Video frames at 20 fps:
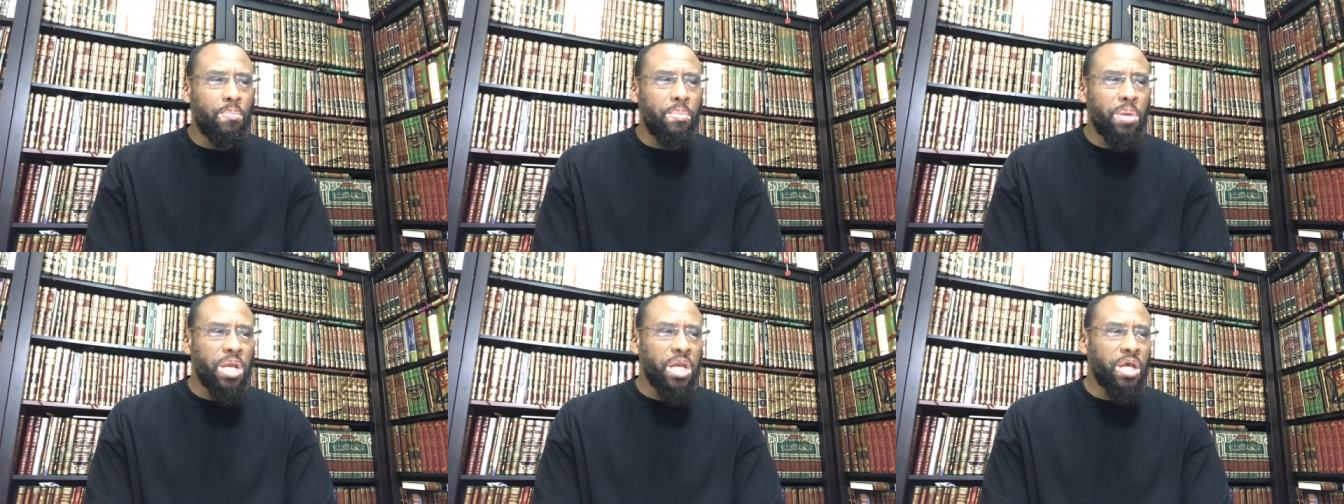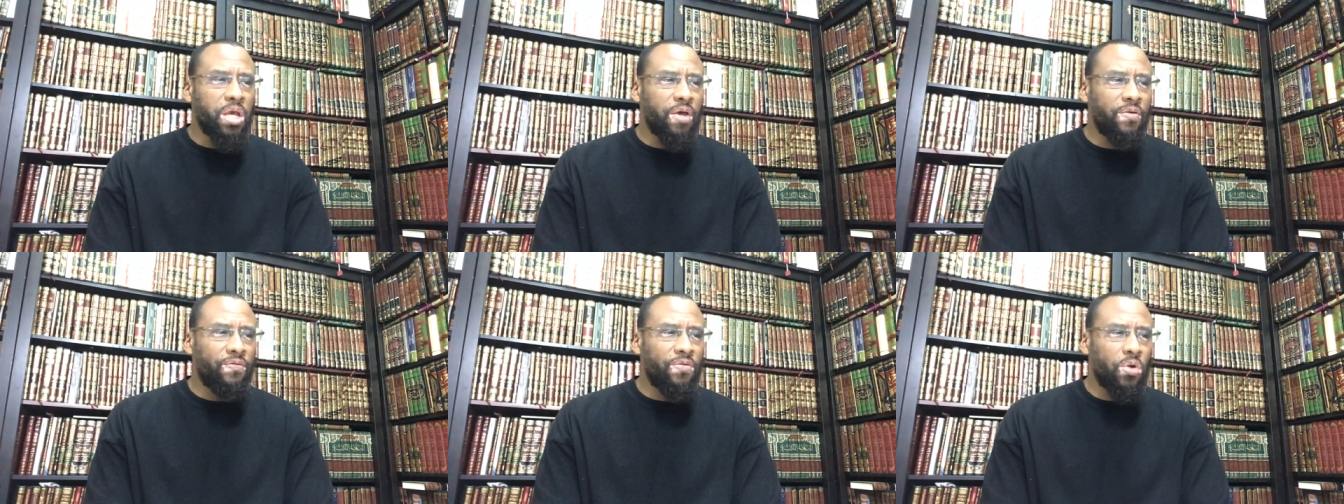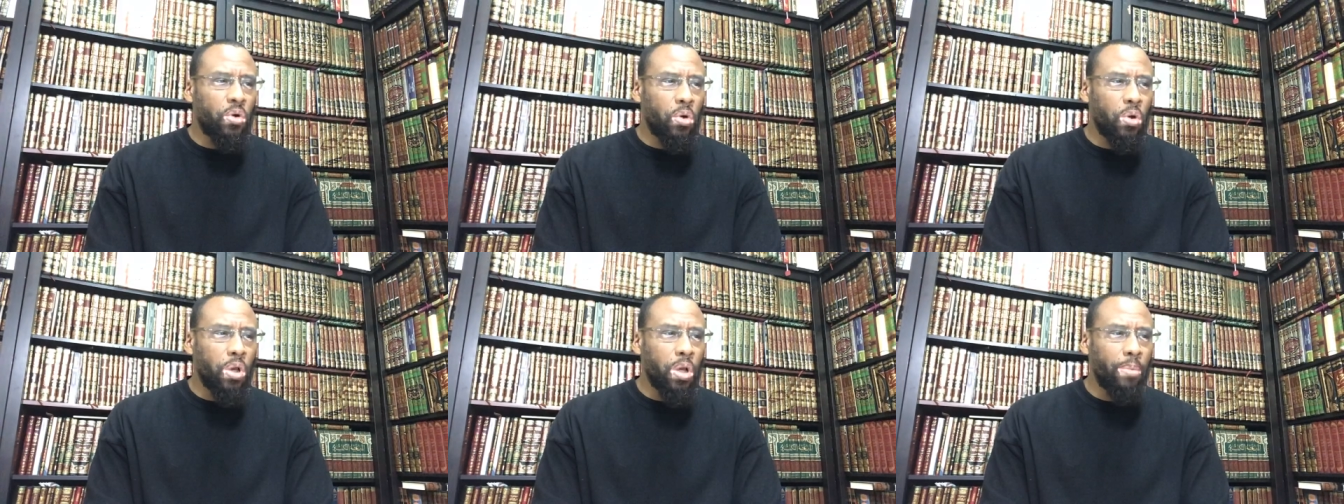many
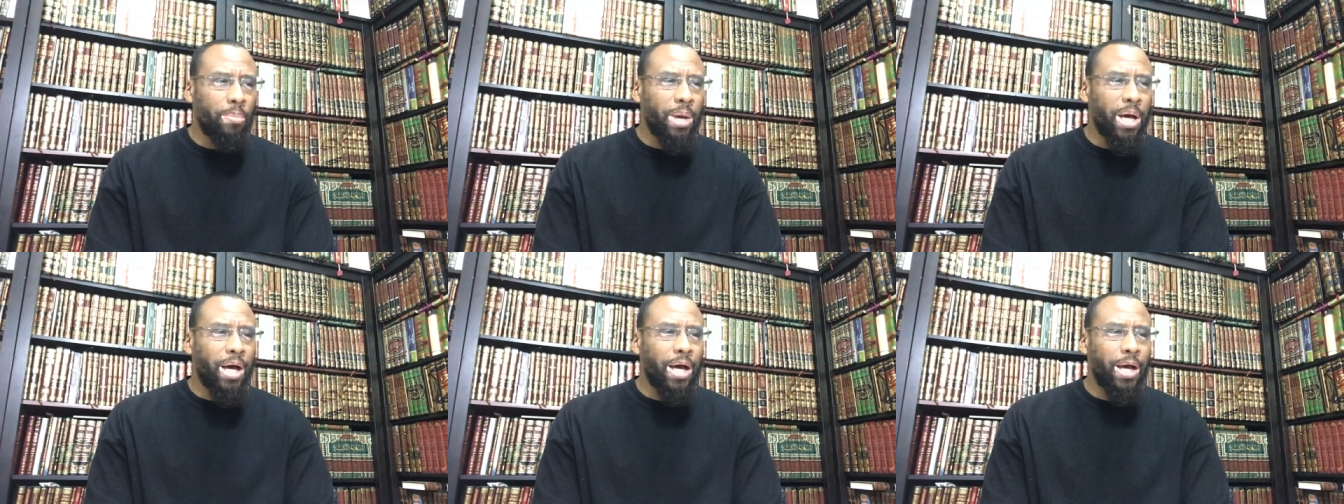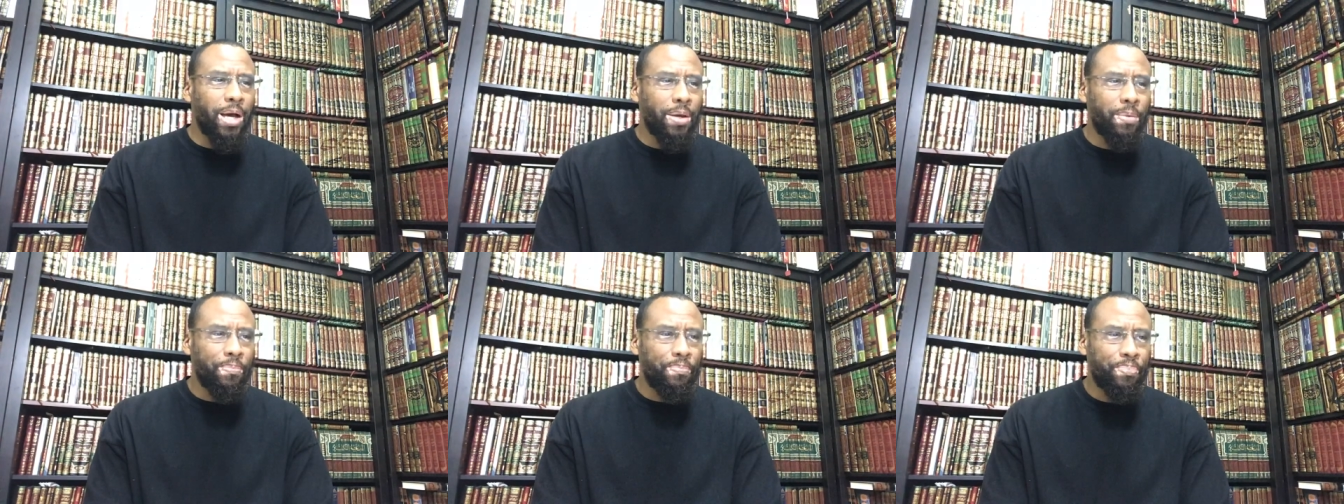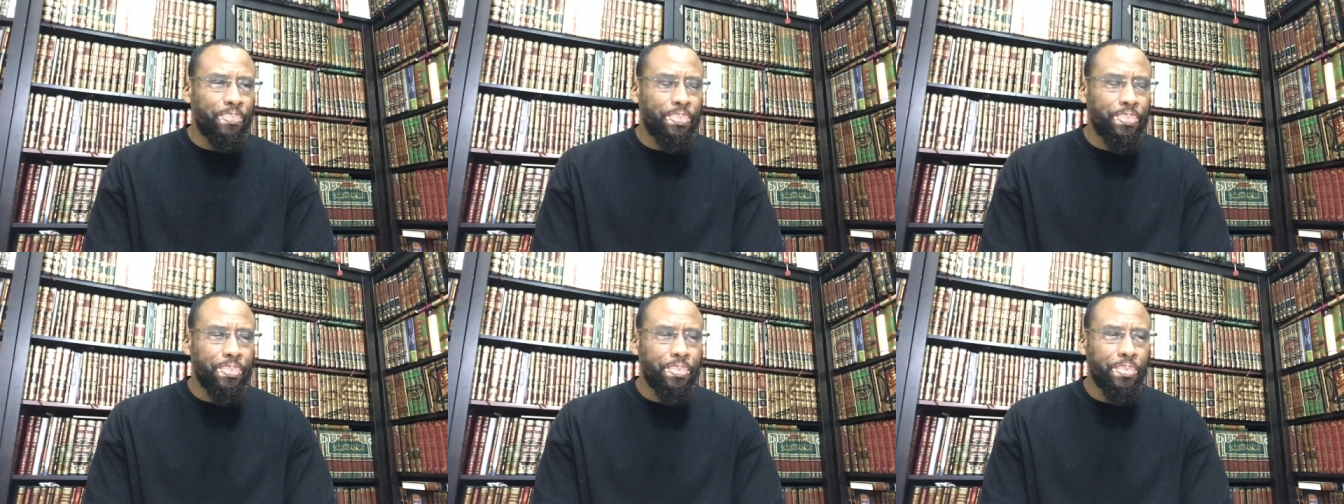of the ulama
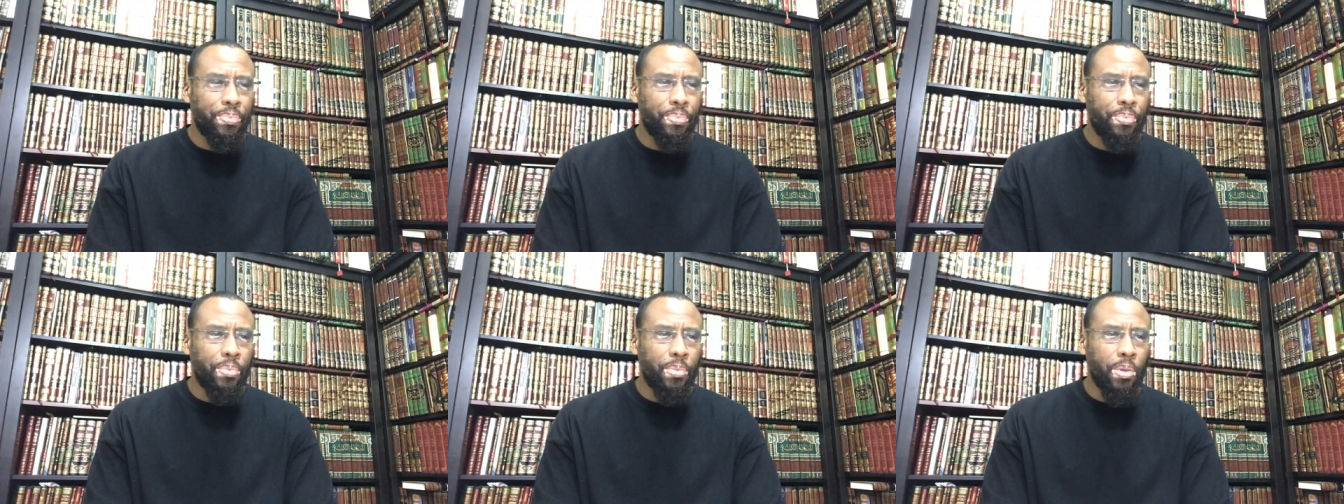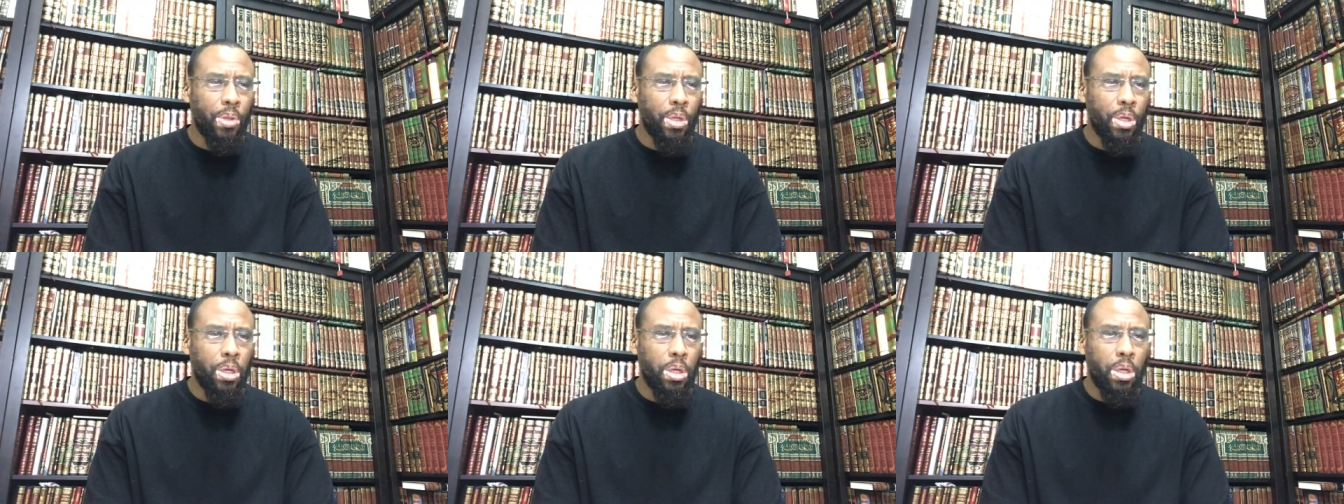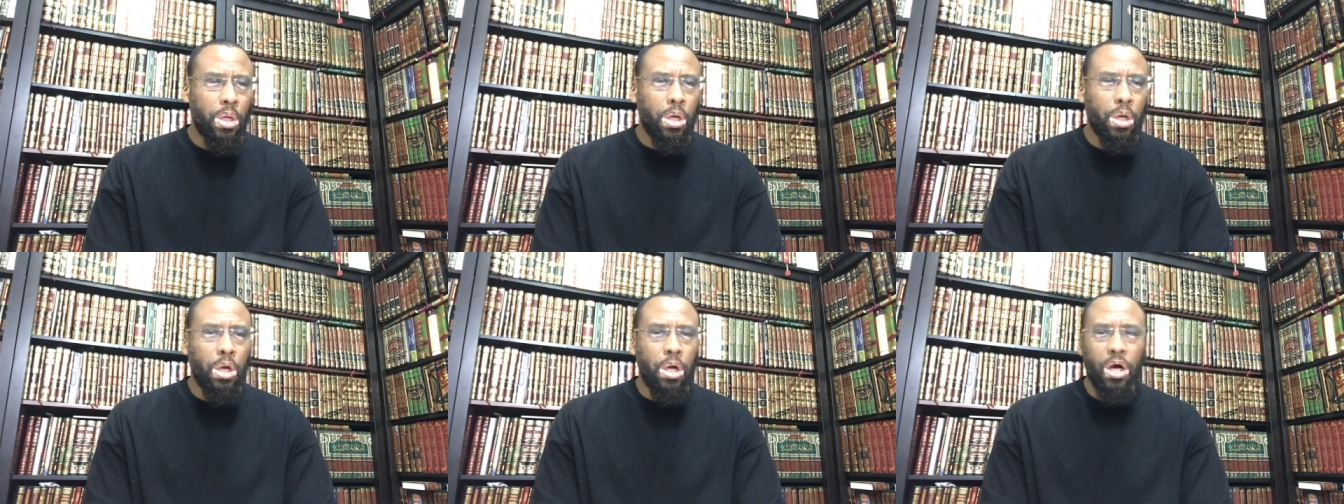
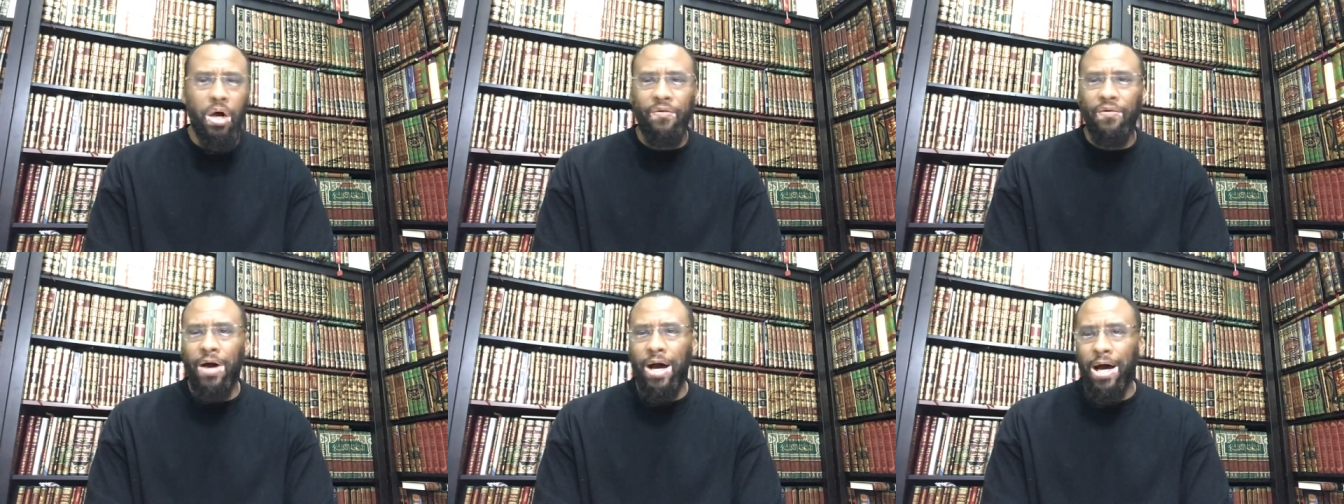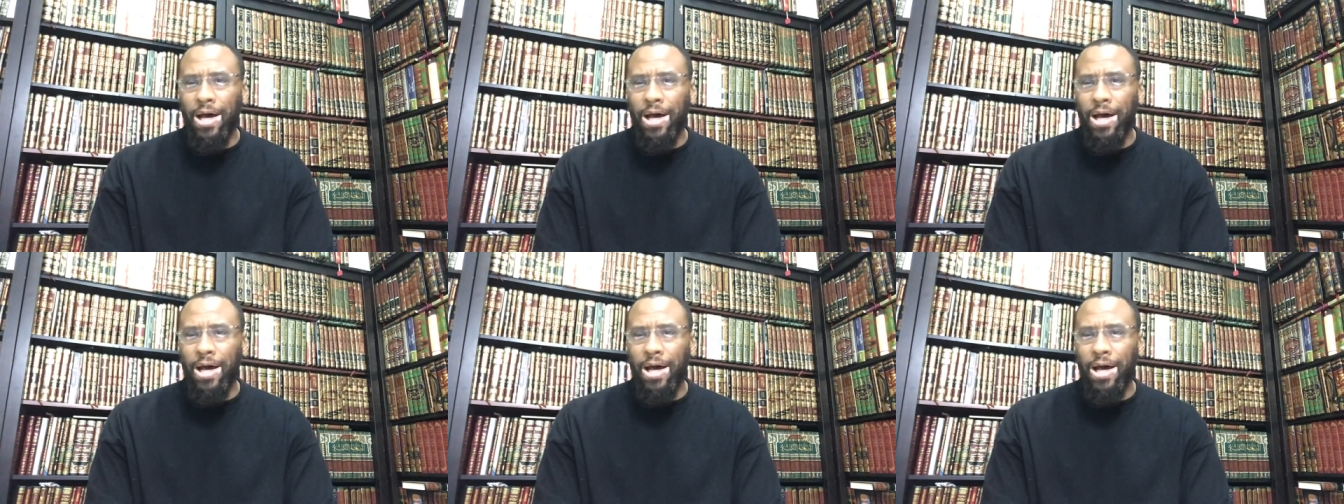of